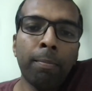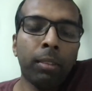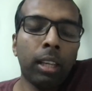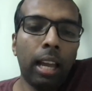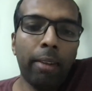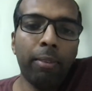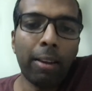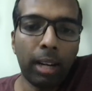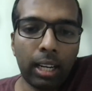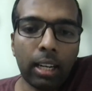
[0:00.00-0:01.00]
And we have
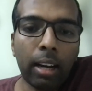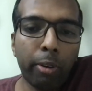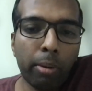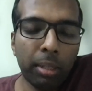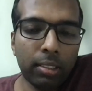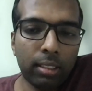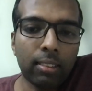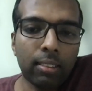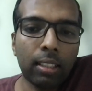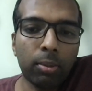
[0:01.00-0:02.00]
added conformance tests
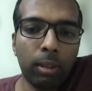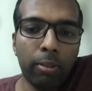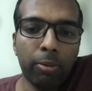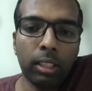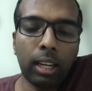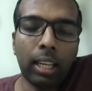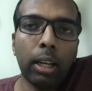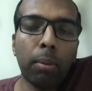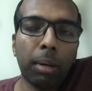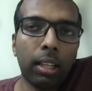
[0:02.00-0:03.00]
as well for the training
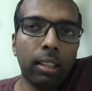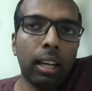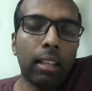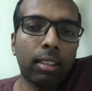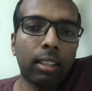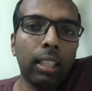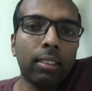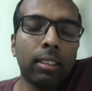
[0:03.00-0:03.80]
operator in the last release.